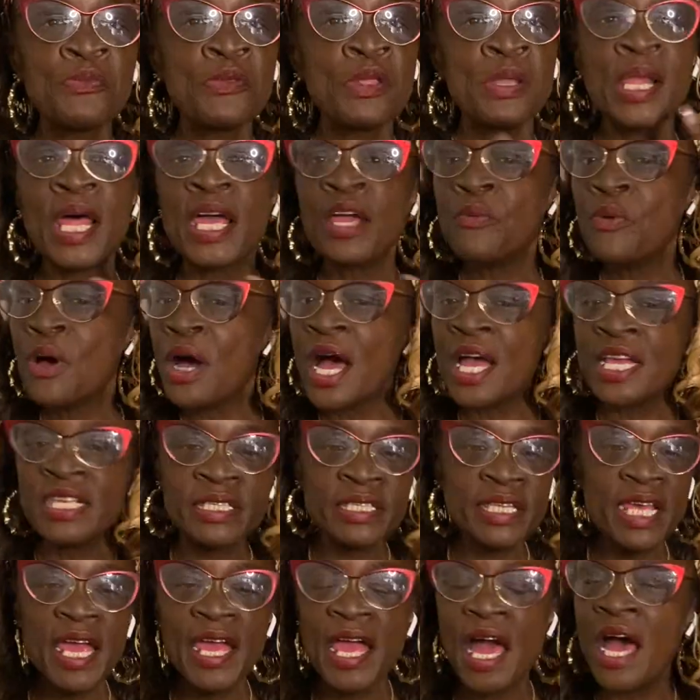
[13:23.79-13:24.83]
Like I
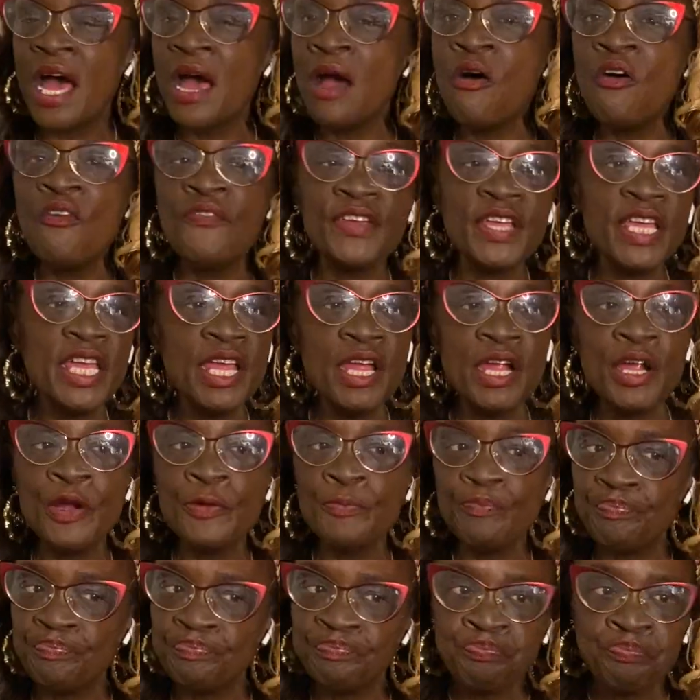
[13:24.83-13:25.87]
say, I over
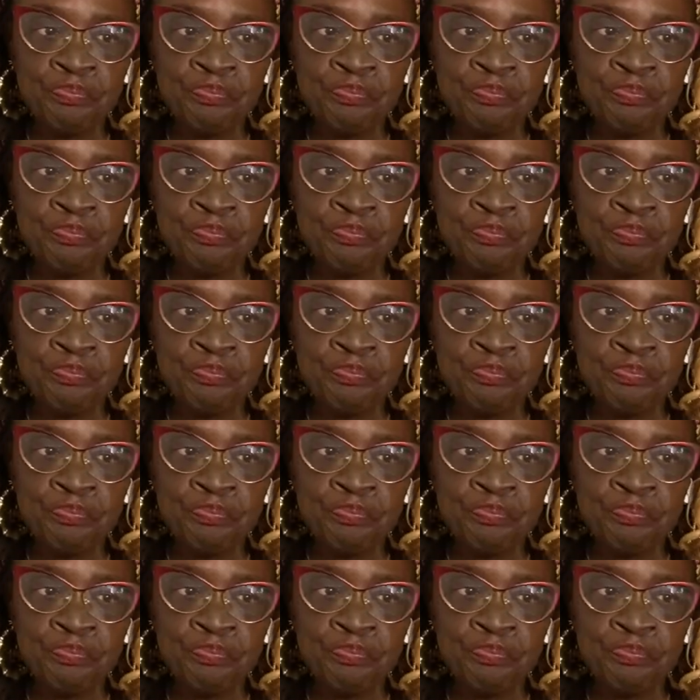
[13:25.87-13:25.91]
here,